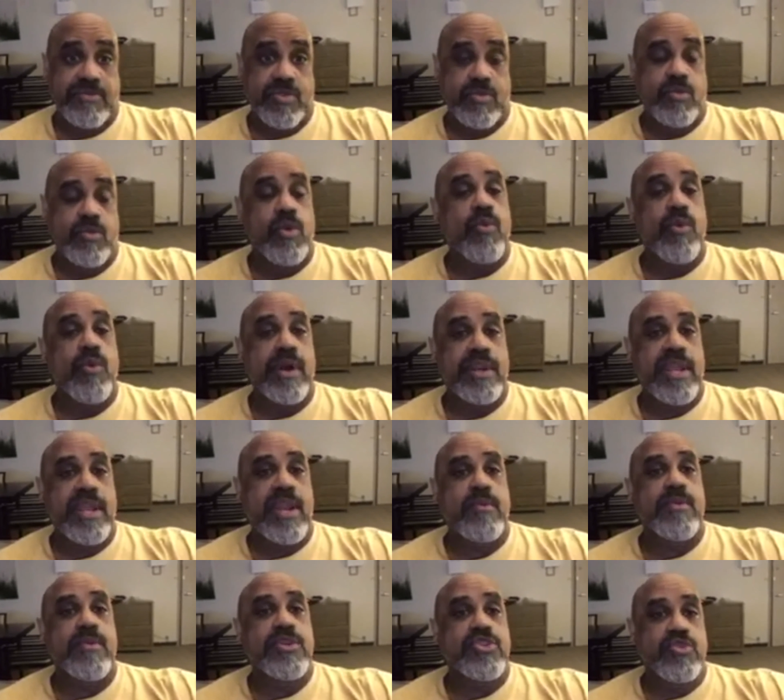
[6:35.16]
will one day
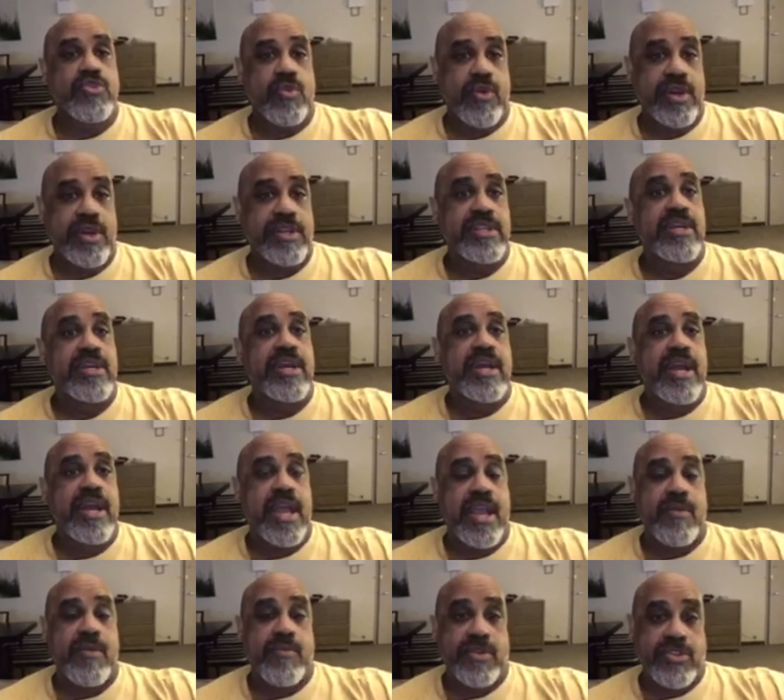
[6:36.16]
rejoin
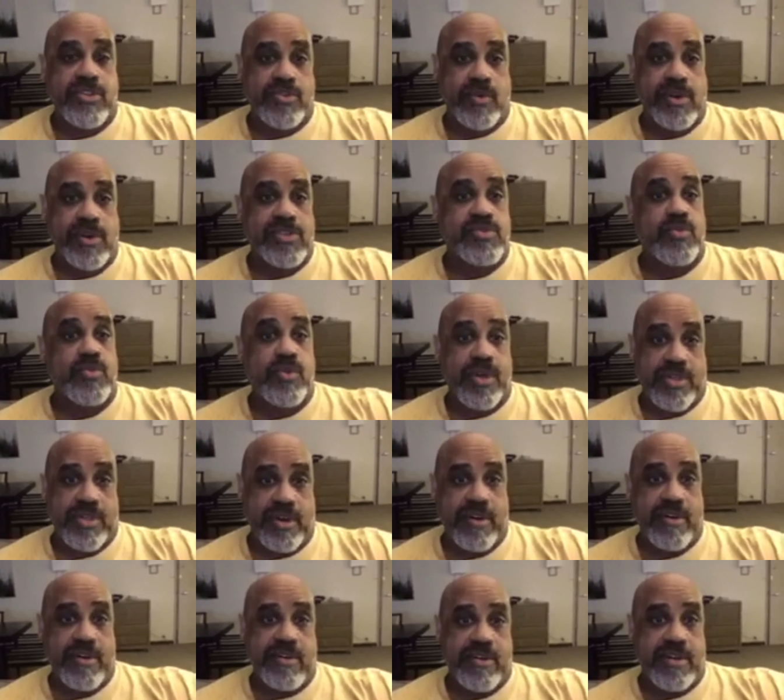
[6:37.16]
and rejoice with
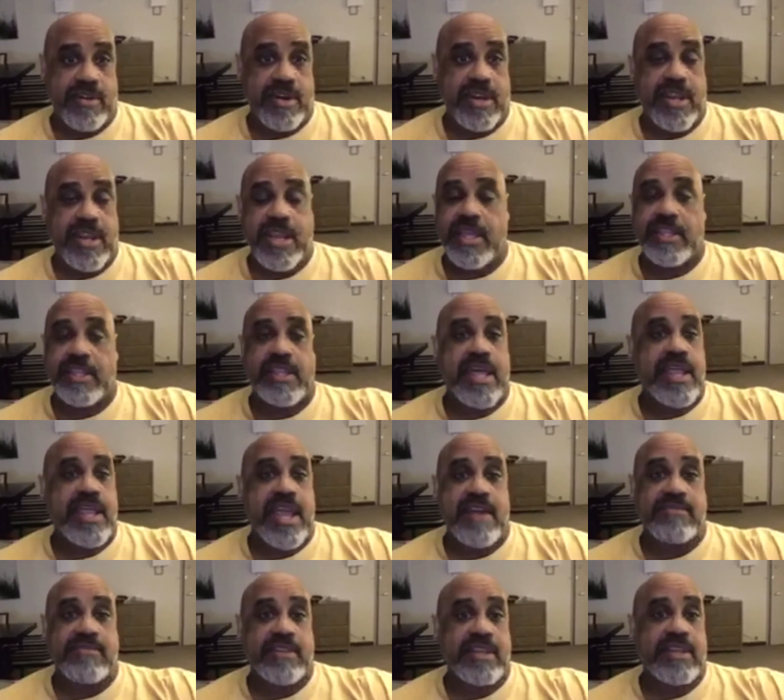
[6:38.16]
her in the
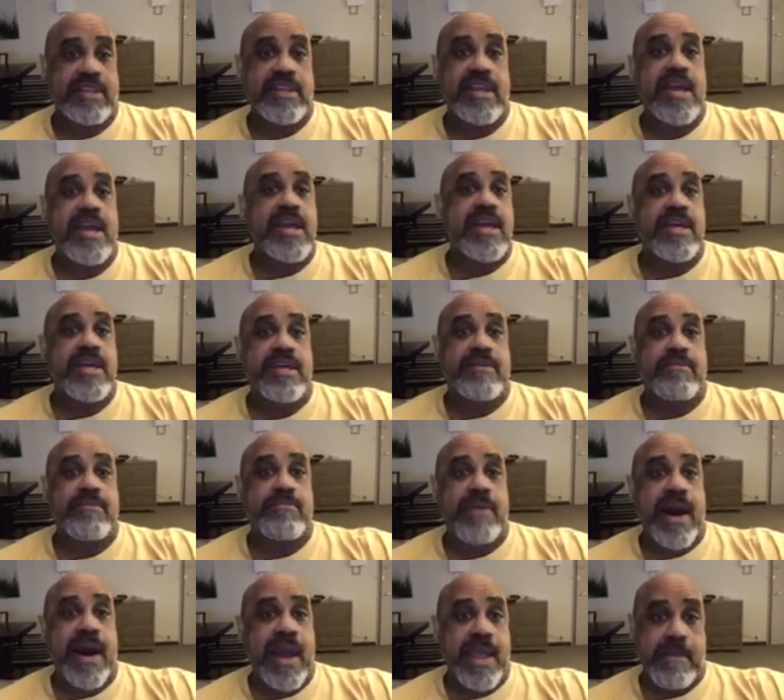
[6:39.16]
heavenly
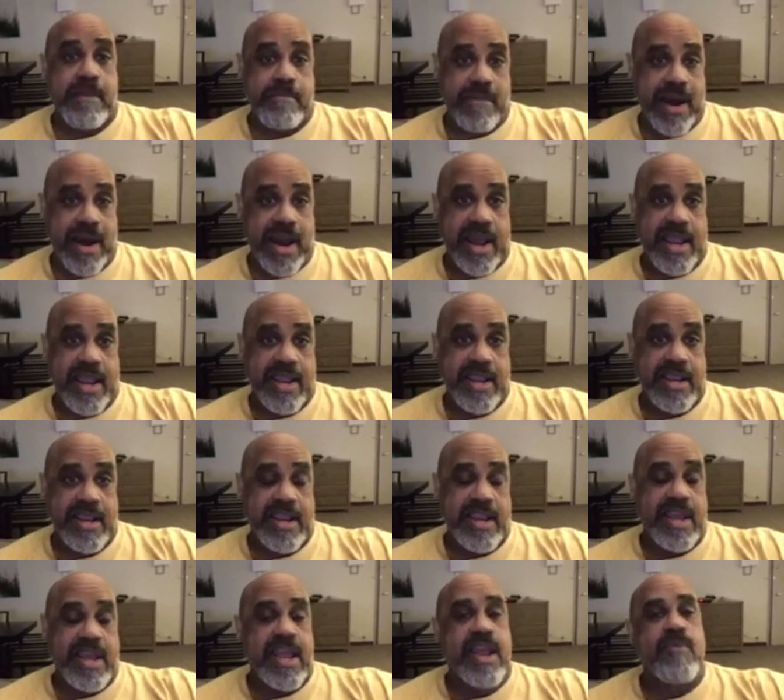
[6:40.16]
by and by.
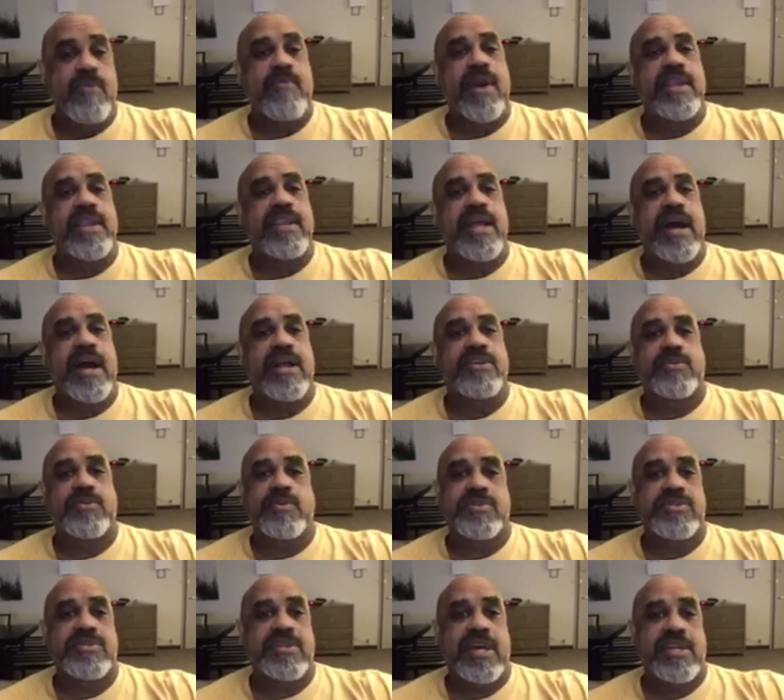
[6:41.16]
And right now, I just
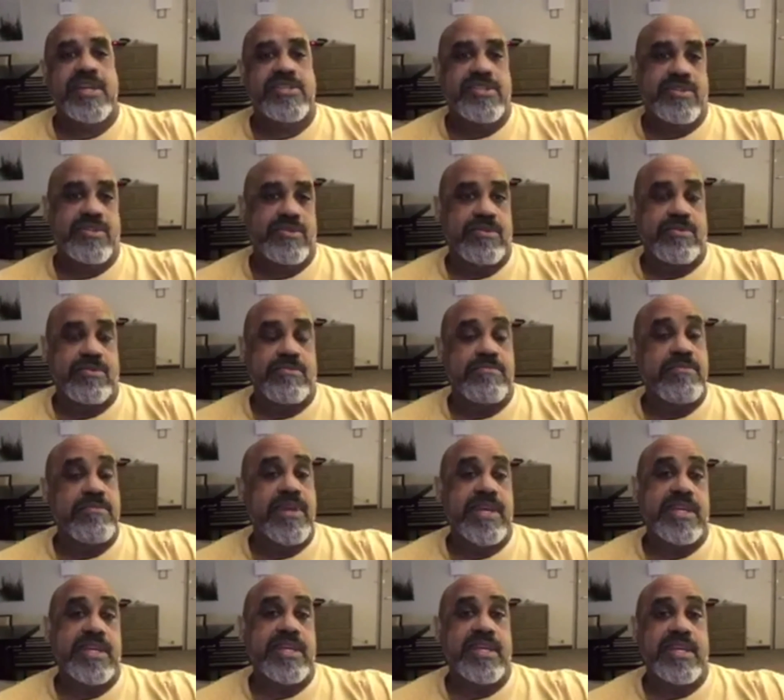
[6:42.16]
want to say to
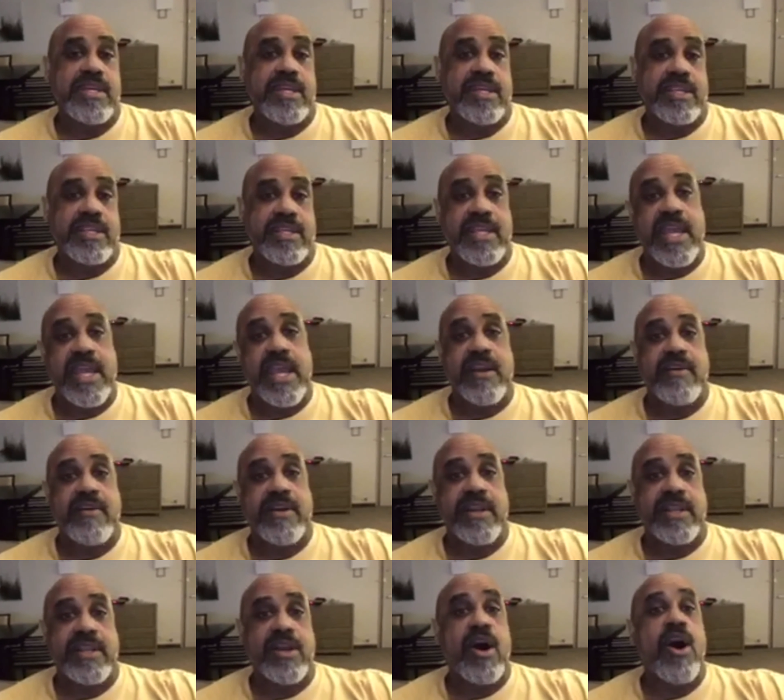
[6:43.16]
Miki and
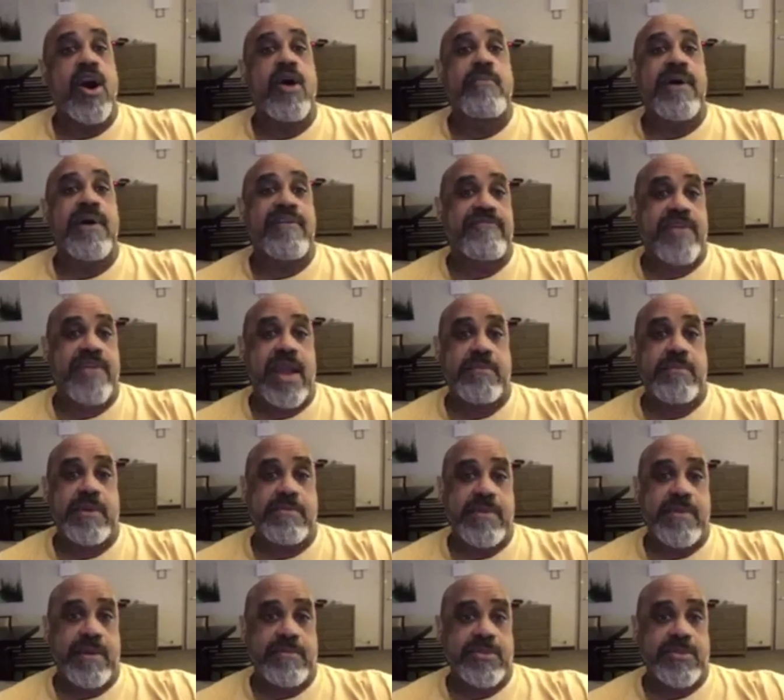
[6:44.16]
Gary and all my family
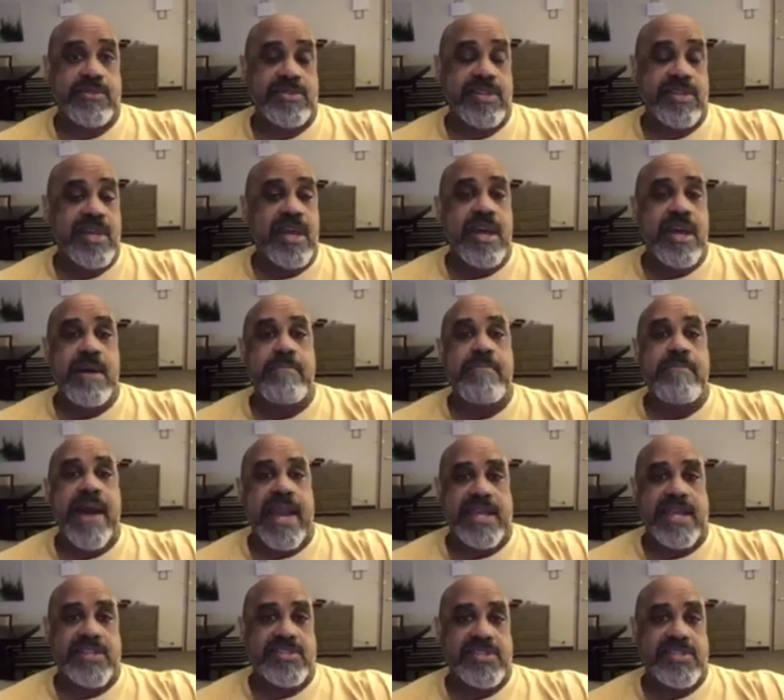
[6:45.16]
members
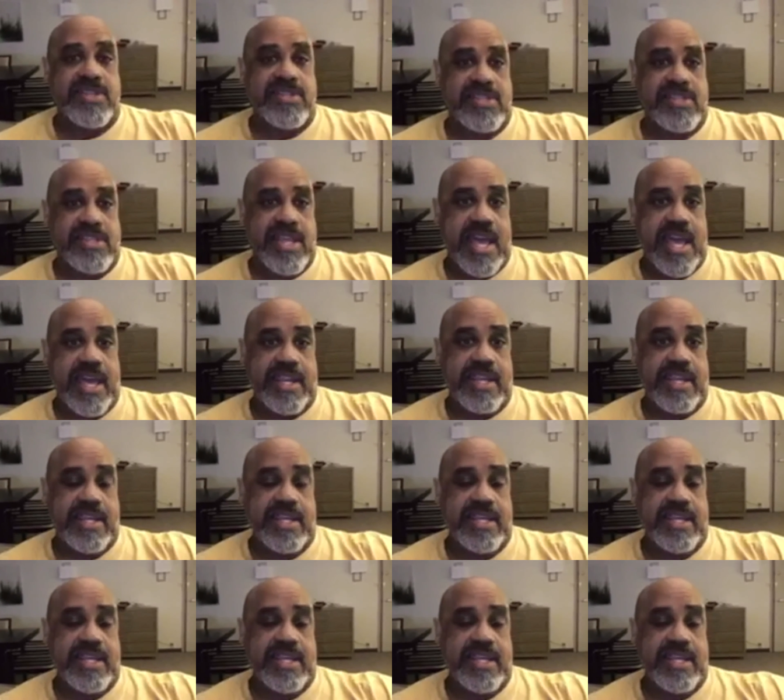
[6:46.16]
back in Cincinnati